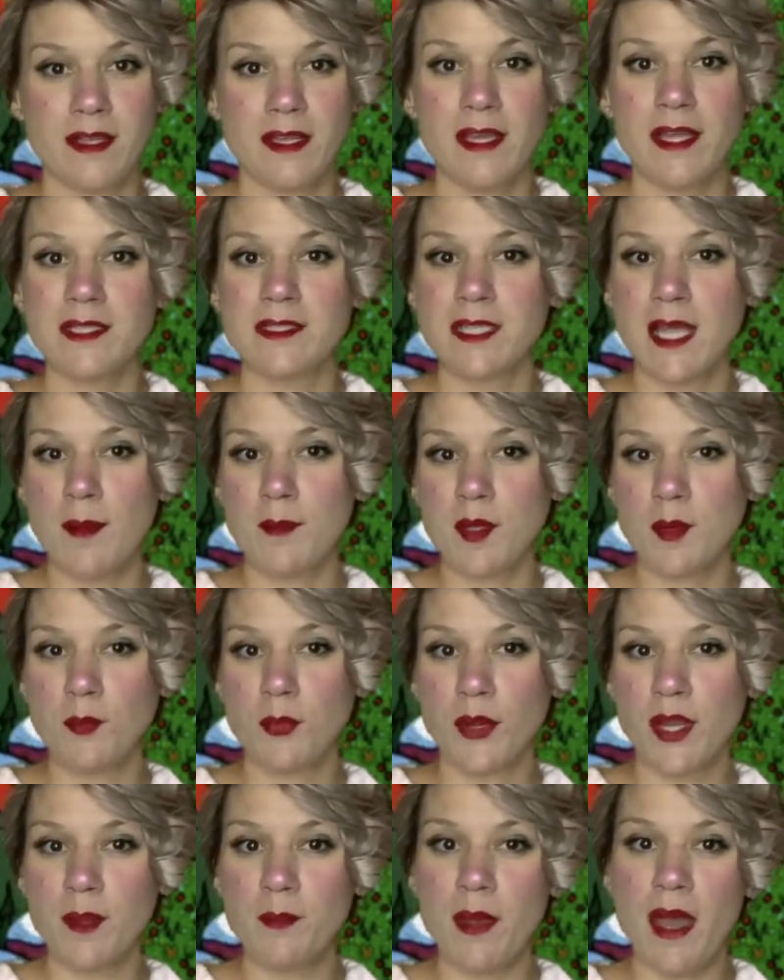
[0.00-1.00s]
It's time to
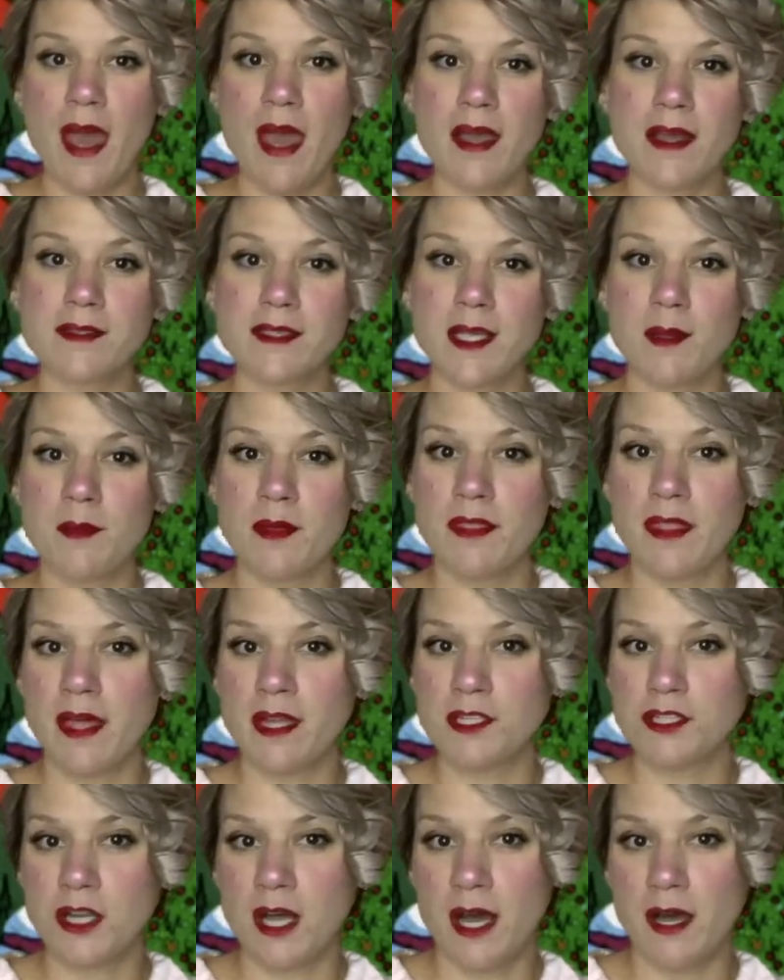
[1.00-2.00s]
bring back some of
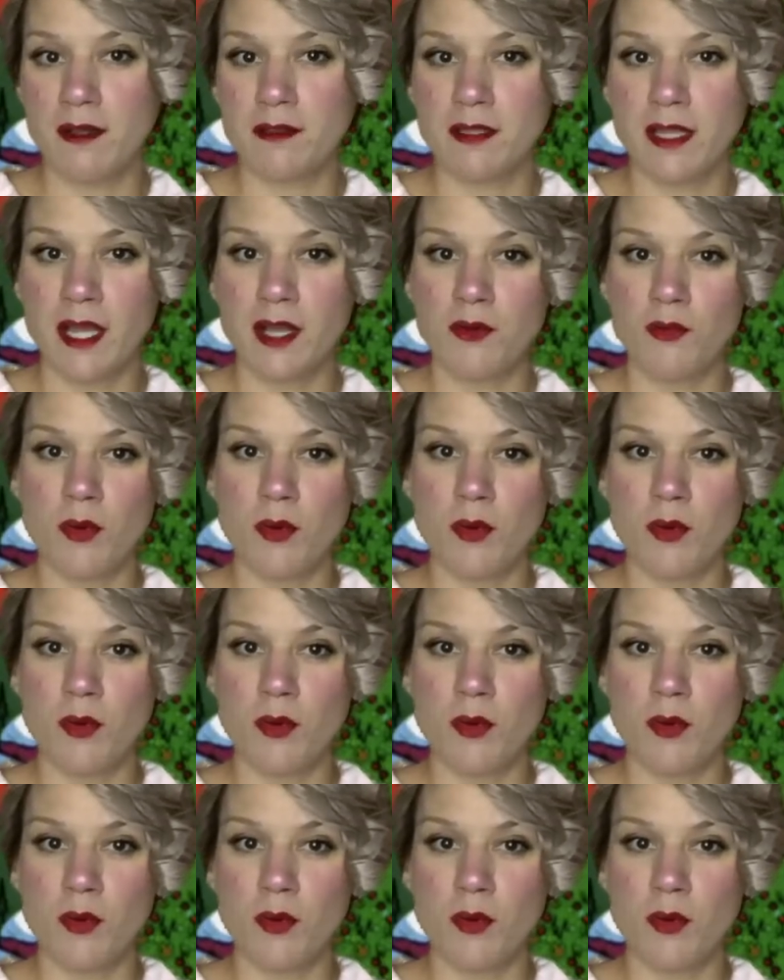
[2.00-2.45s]
that childlike